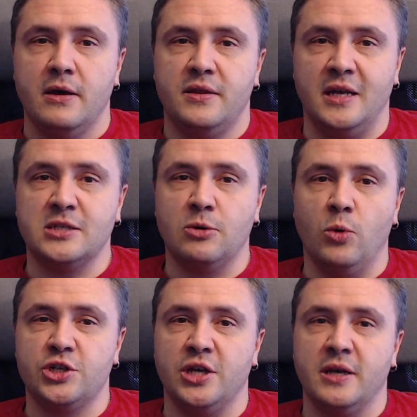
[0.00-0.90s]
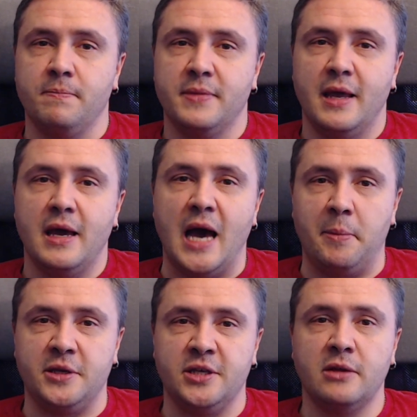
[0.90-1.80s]
Thanks for watching,
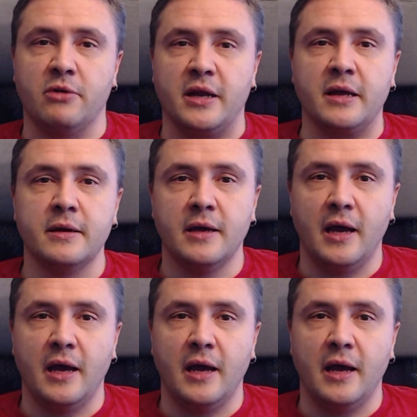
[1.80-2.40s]
happy tinkering,